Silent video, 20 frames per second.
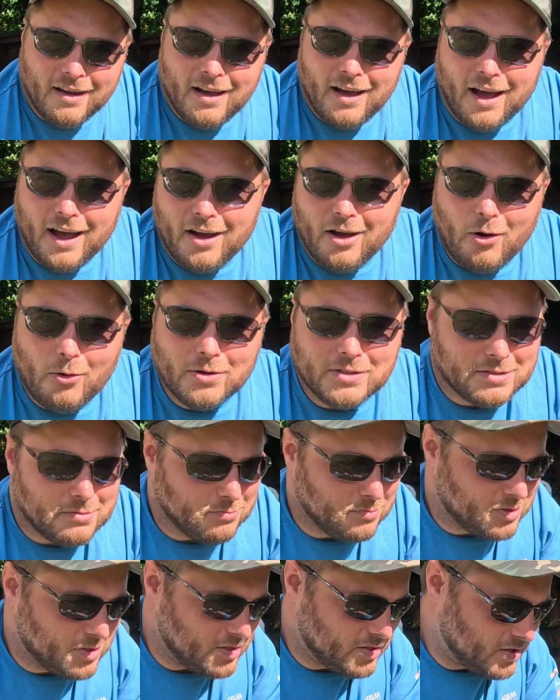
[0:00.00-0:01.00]
I always
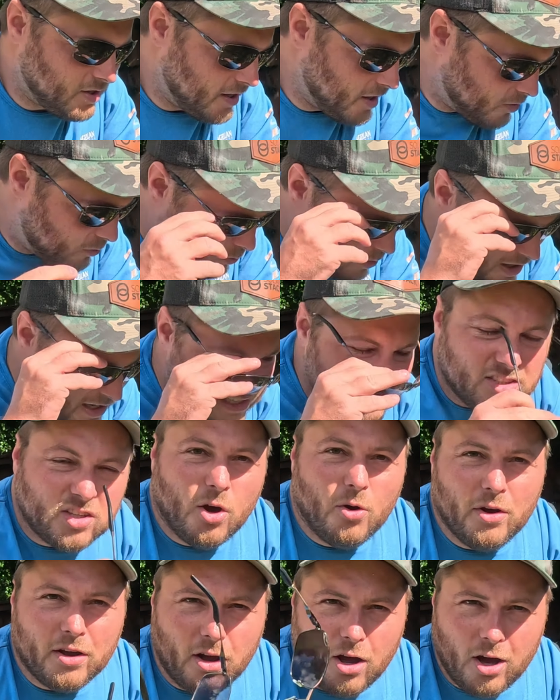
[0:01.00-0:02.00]
am just like, what is
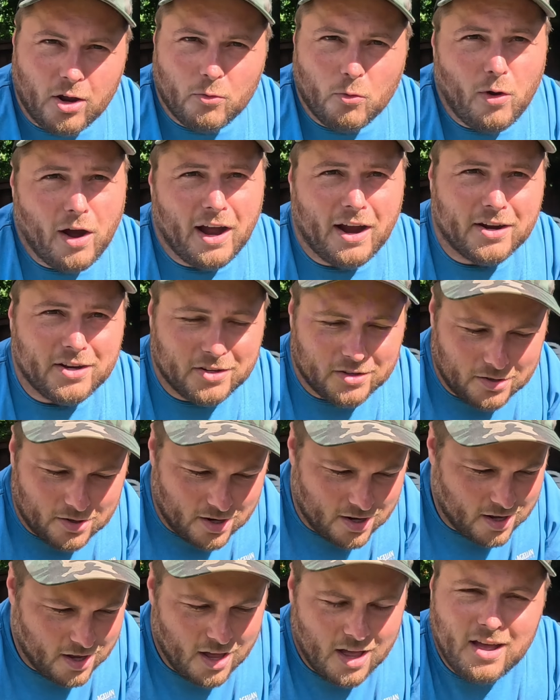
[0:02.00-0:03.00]
going on? Why are you
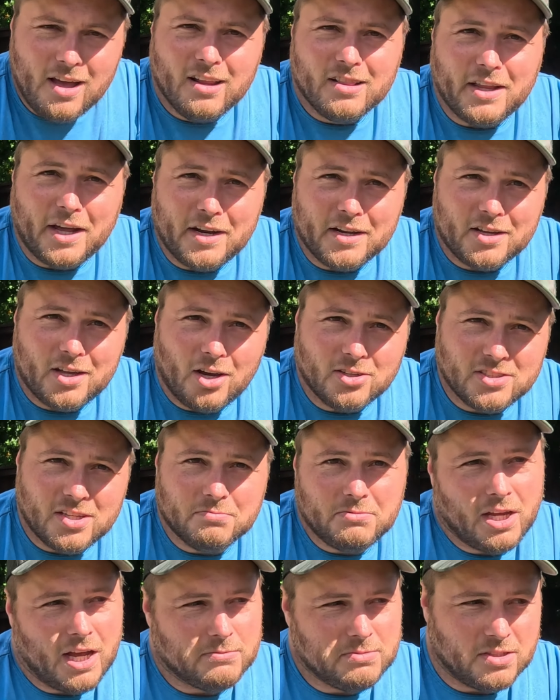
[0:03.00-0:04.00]
letting go?
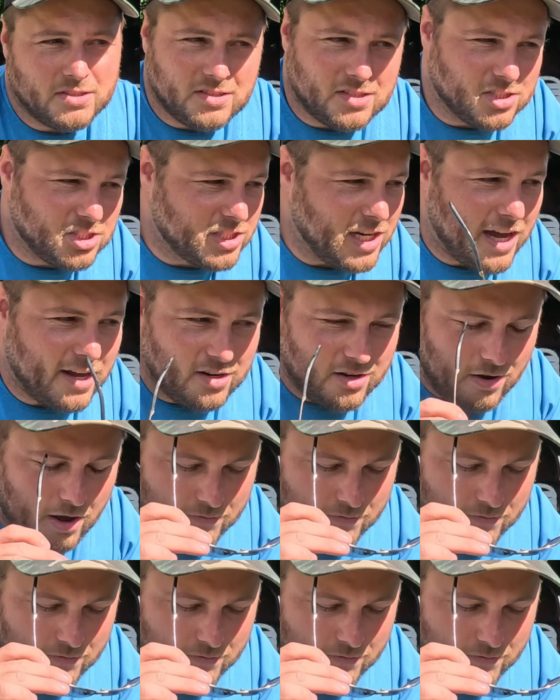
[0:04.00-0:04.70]
Sometimes it's the shadow.